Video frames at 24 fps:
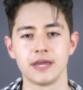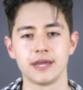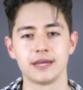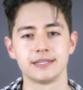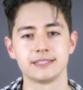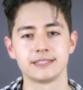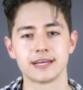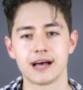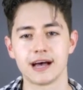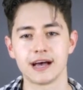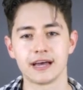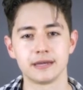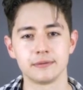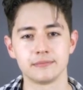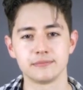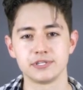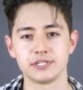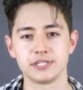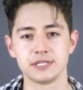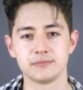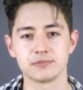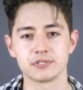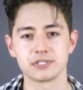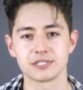Time
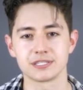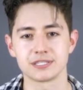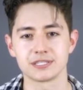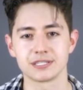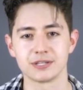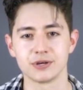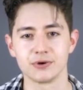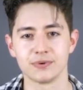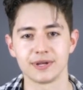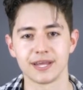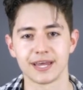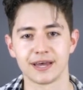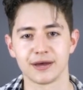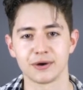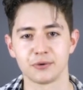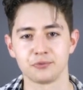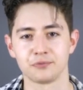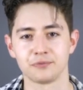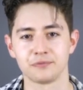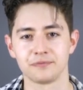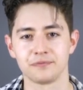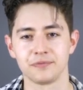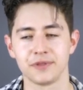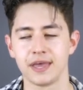seems to slow
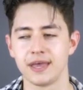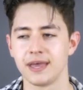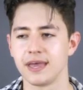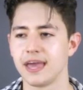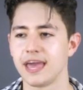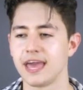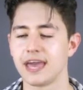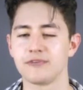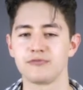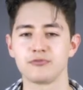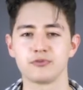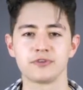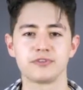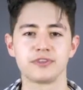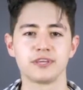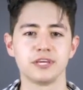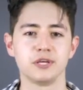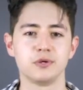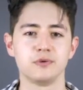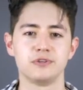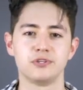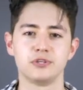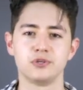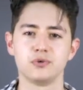down. Everything
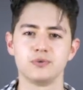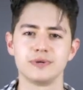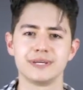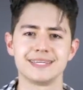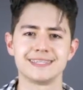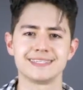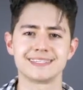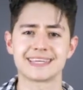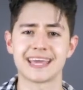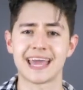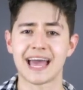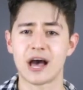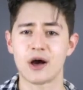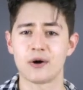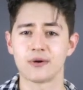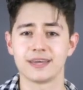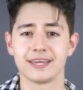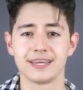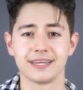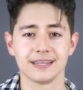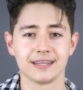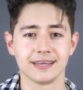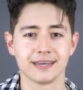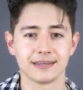you do is
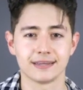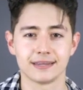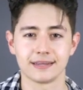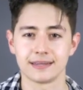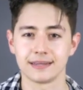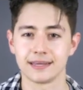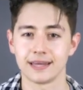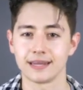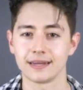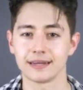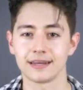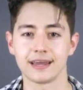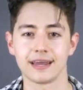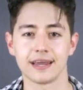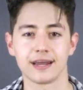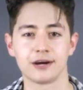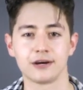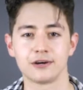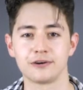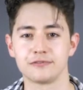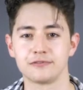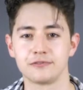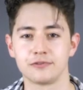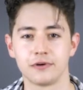calculated and
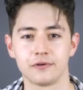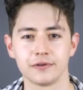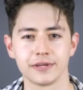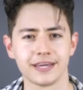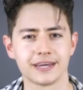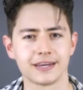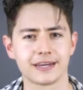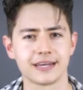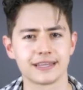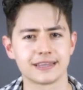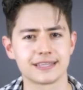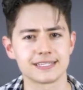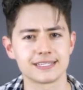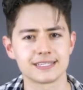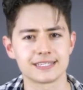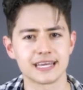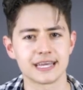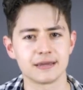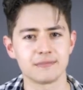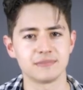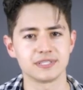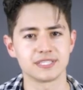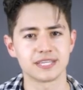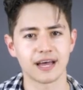careful, yet at the
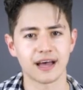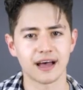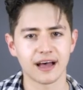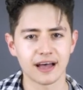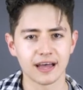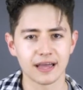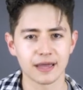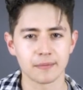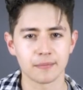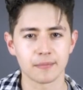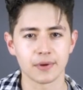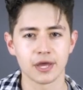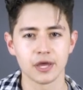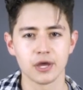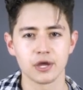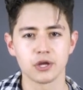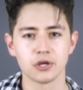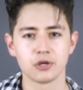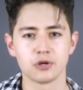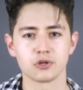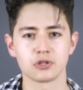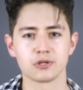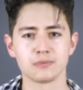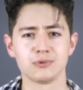same time,
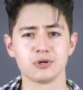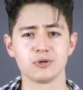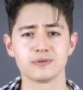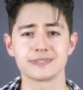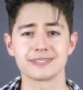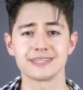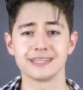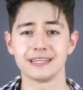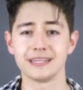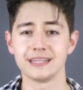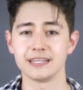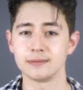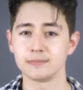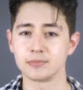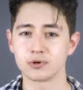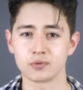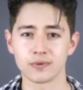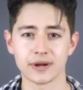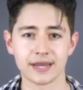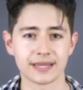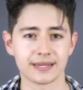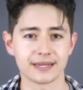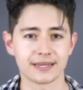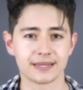you're the most
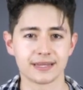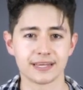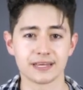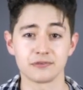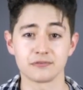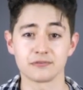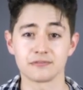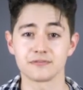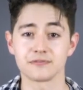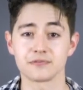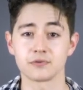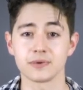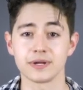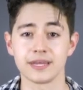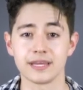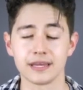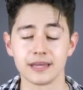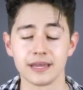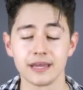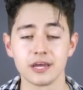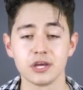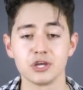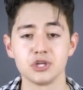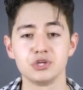liberated and
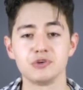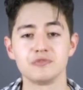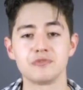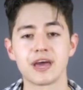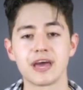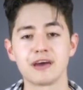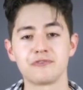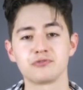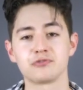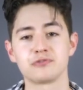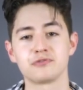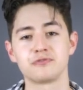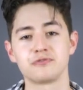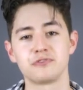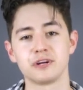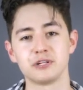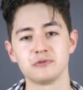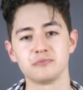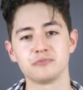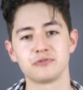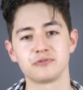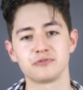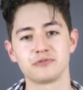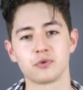free you've ever
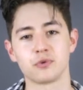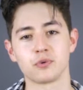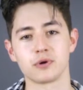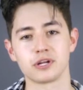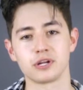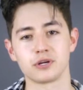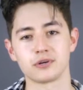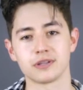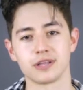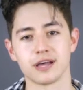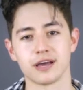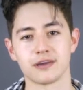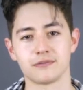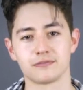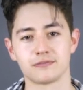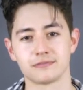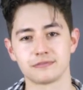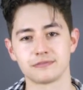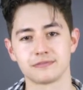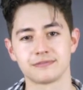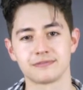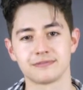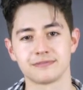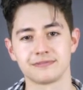felt before in your life.